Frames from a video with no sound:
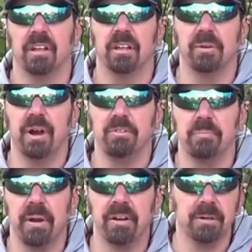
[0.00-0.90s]
You have your
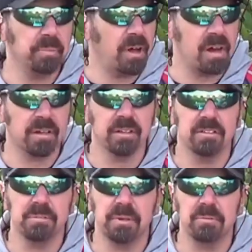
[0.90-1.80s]
bearing block,
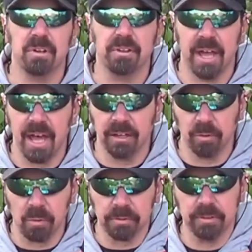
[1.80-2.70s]
sometimes called a
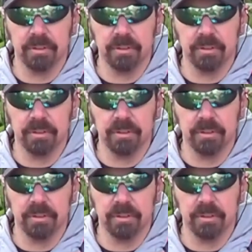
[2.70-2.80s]
handhold.